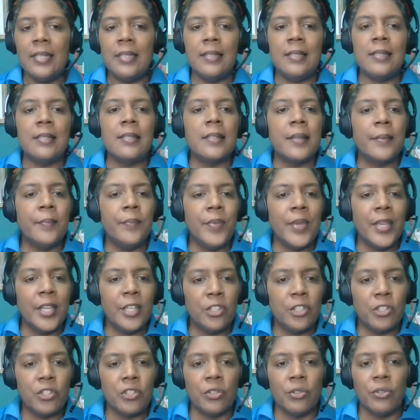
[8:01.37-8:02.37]
is to
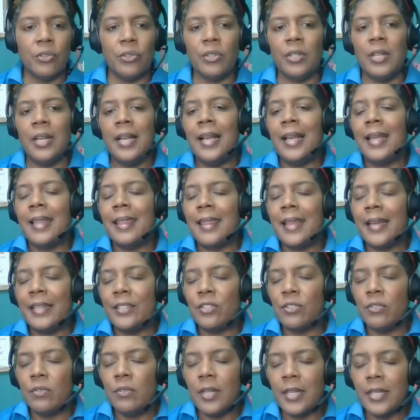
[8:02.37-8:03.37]
make sure that
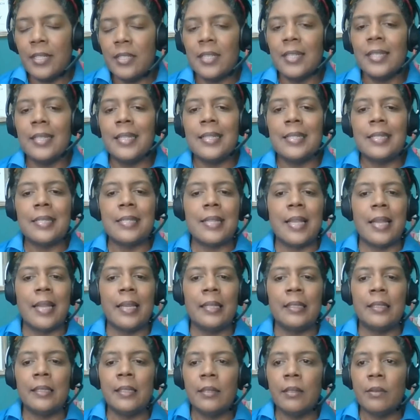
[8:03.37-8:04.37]
students
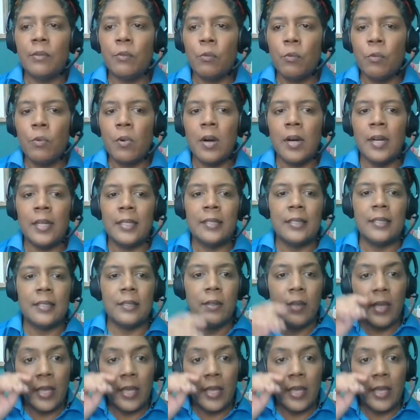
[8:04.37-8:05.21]
understand what